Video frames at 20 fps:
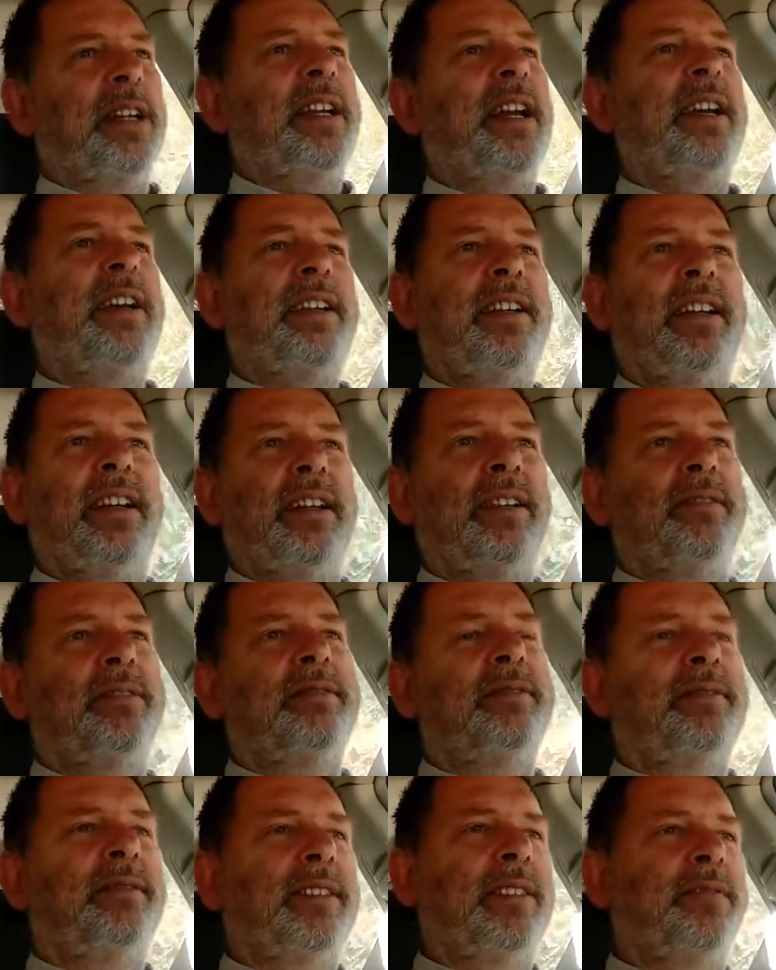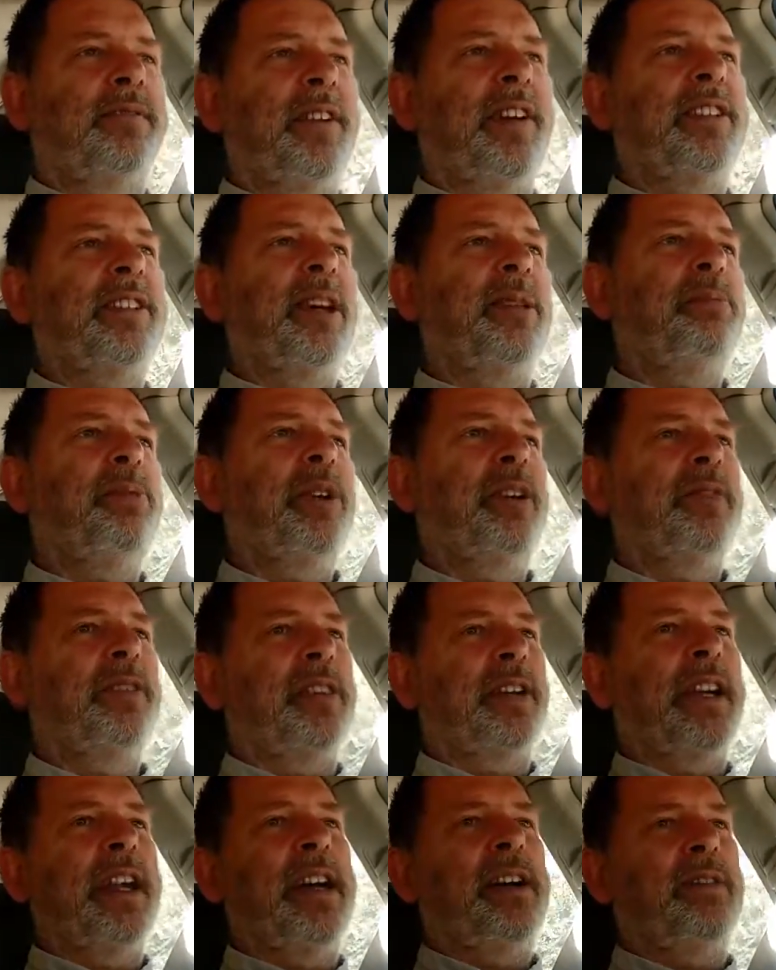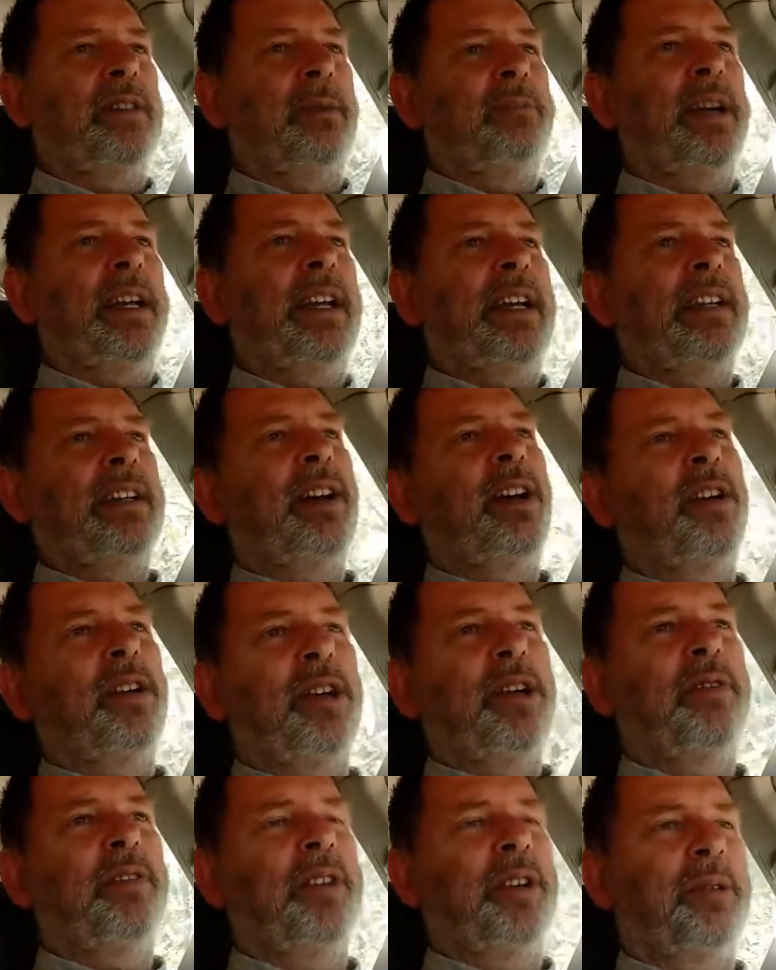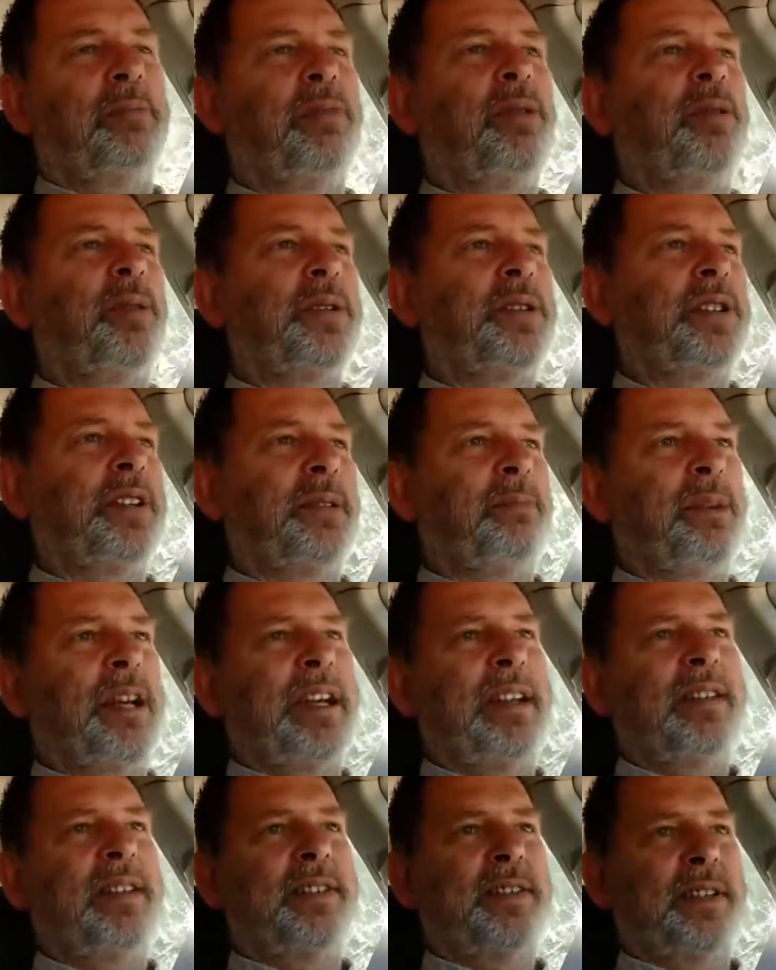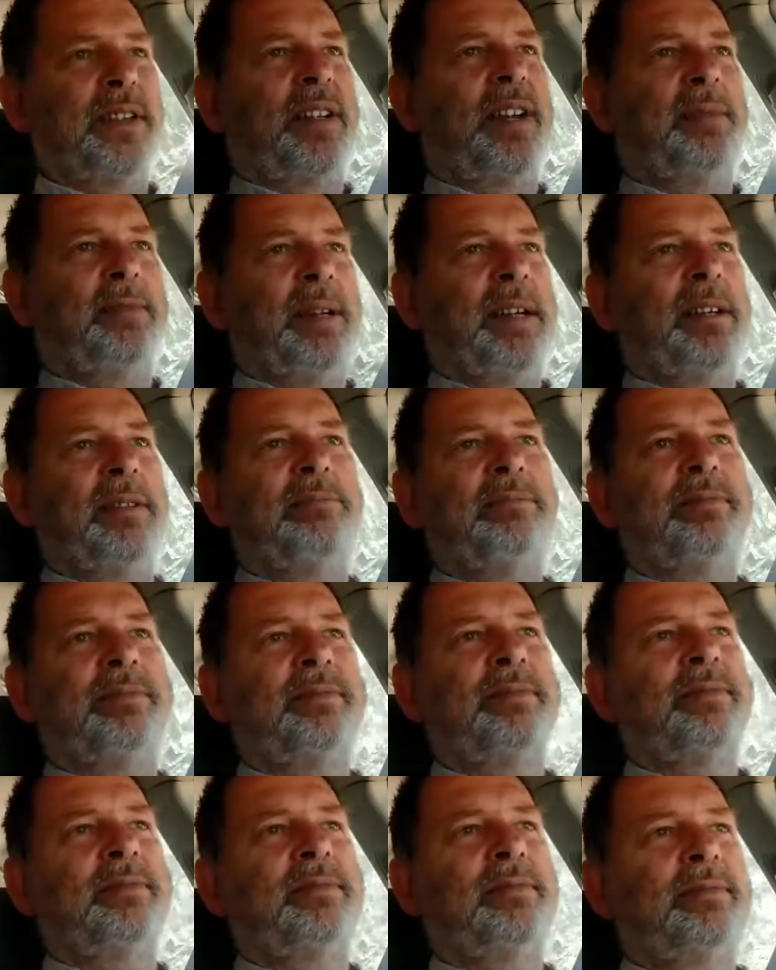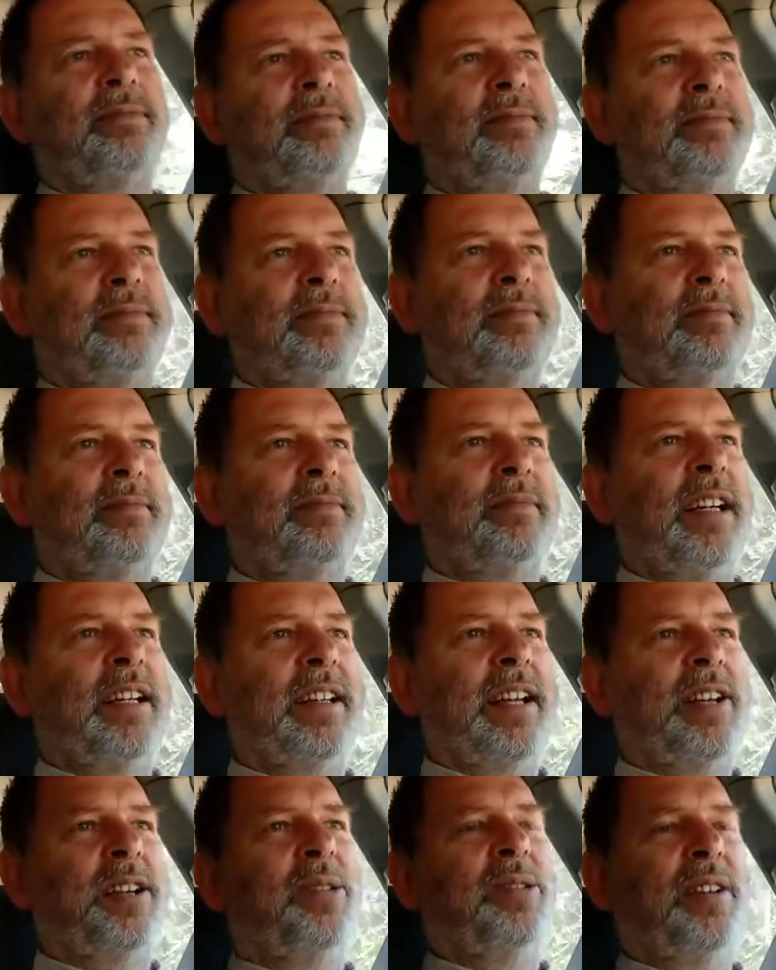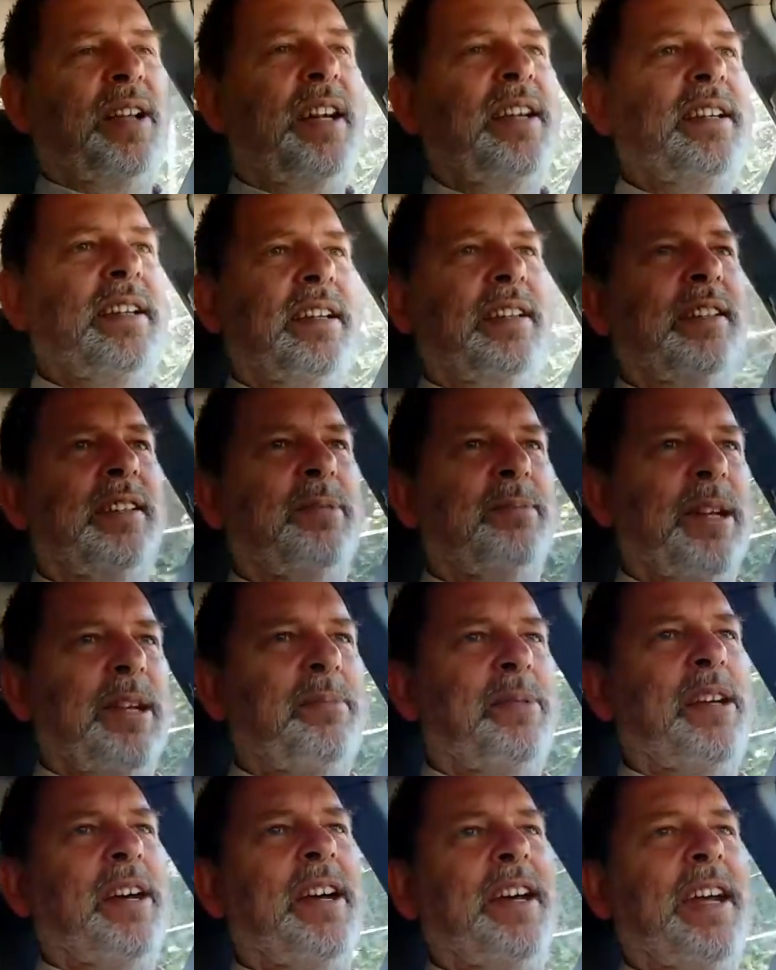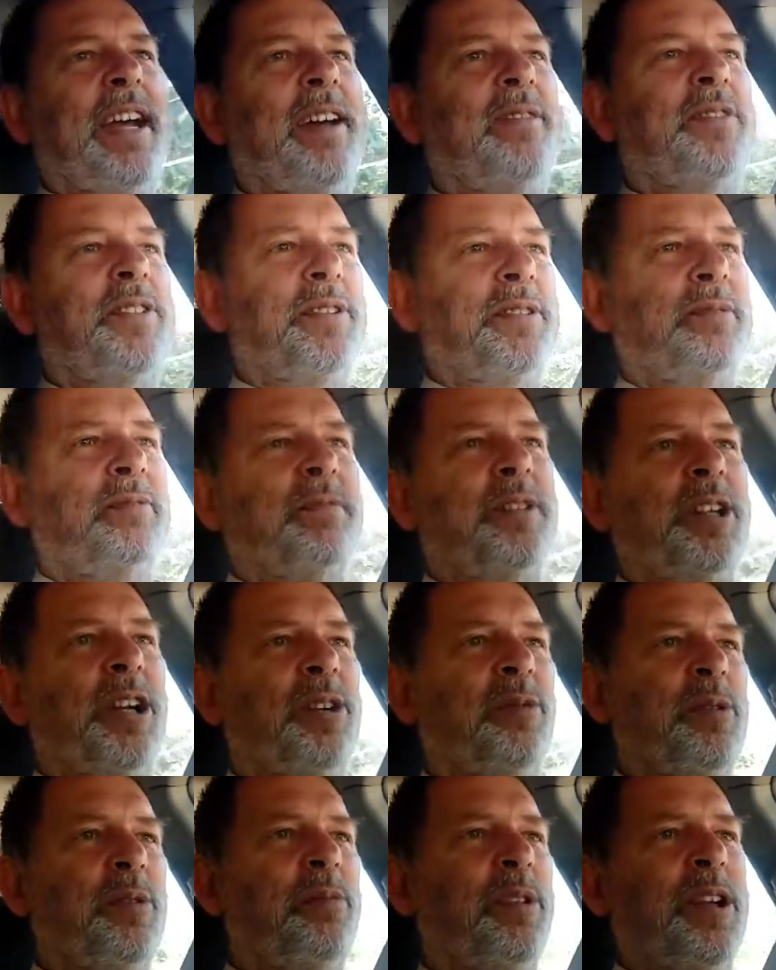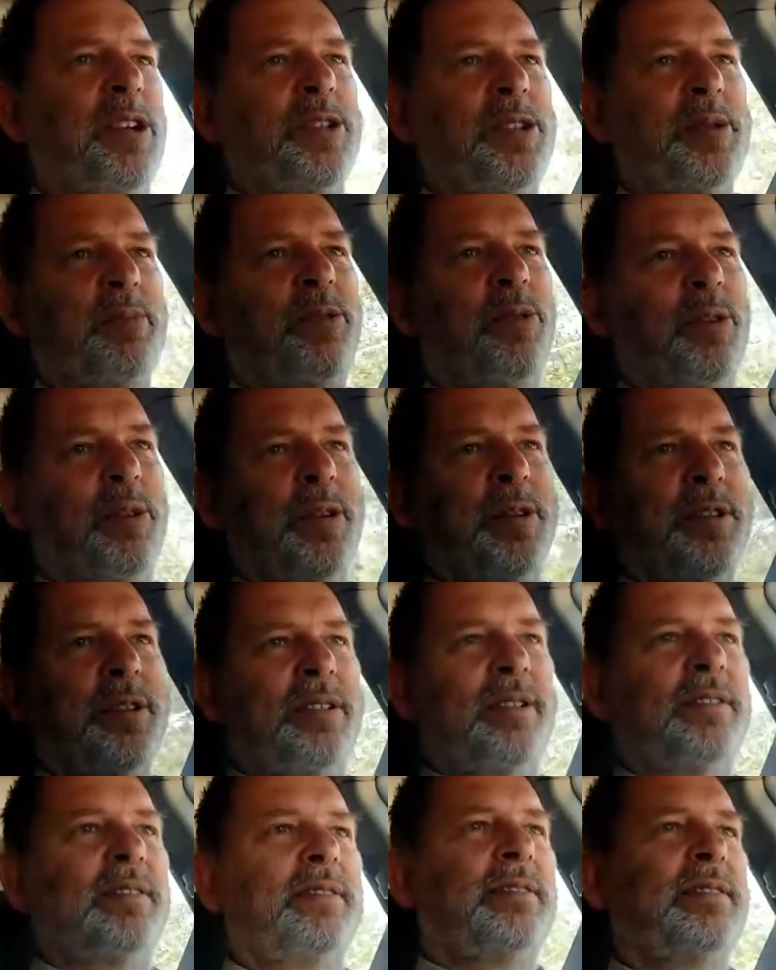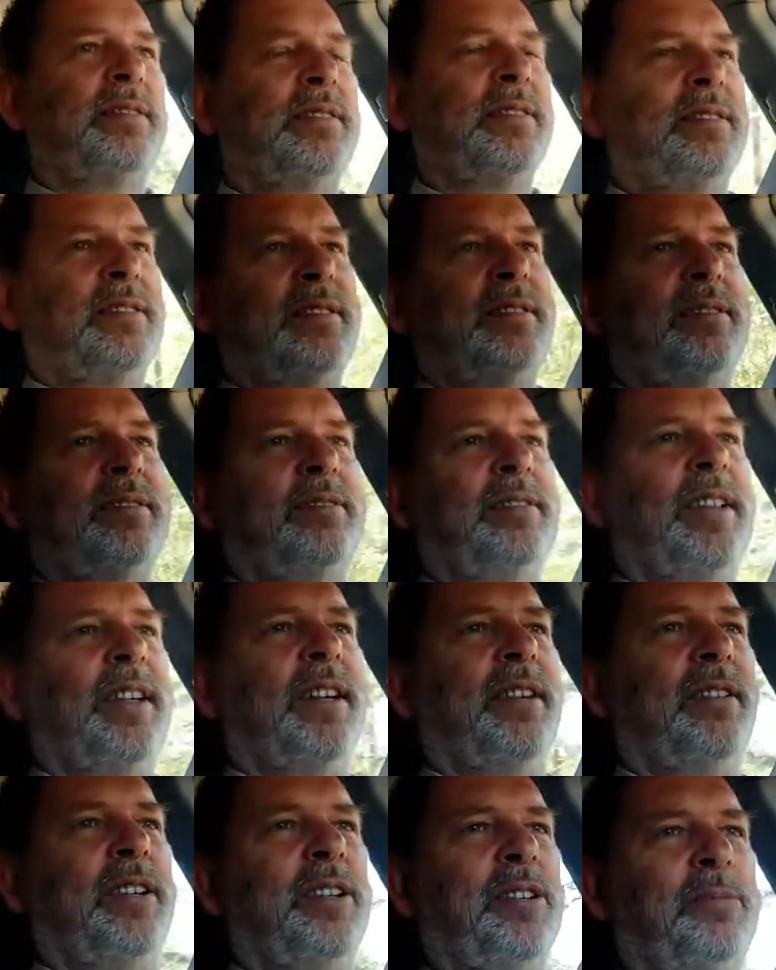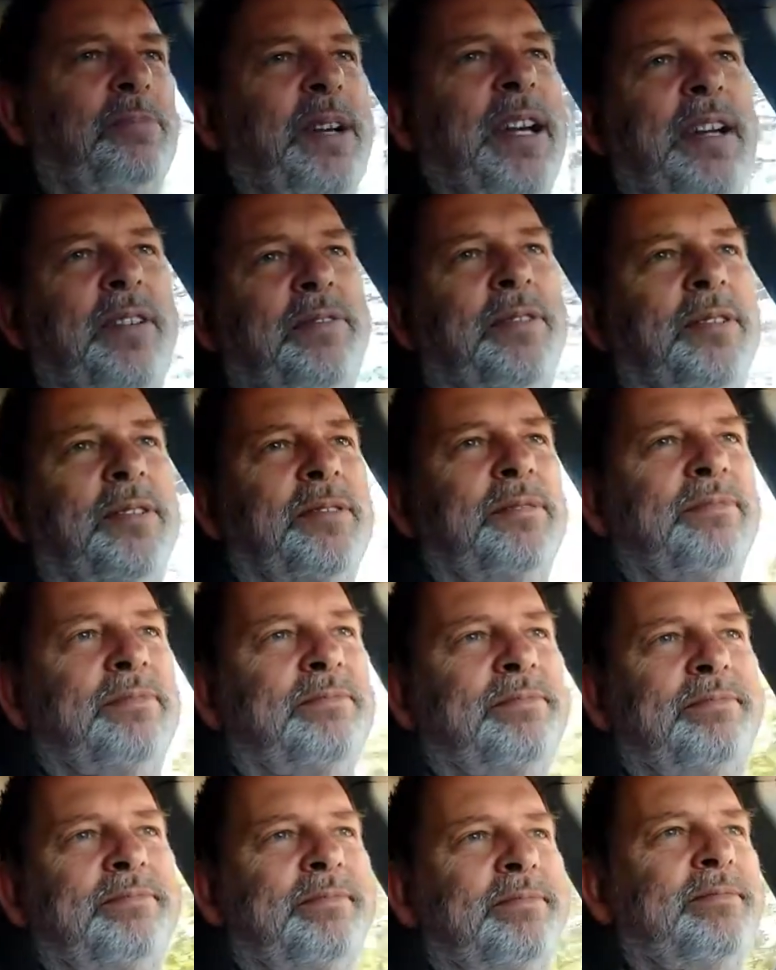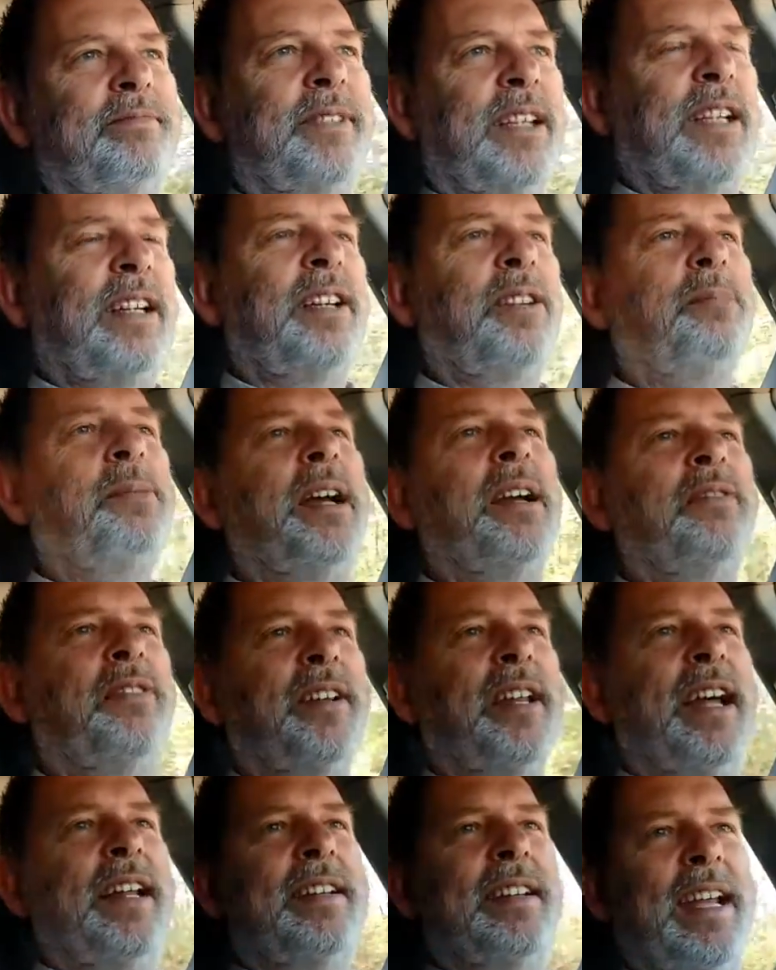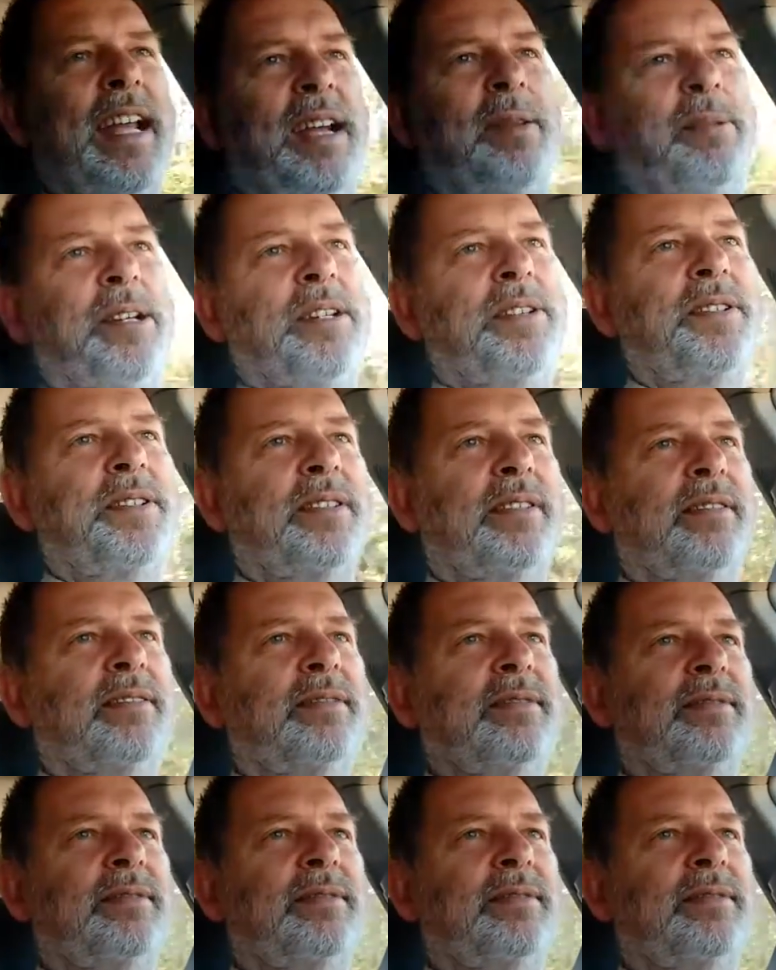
But if I dump over a gallon of paint all over their porch and the paint doesn't come up, and they don't like it, and maybe I have to, replace the porch. It'll pay for that damage.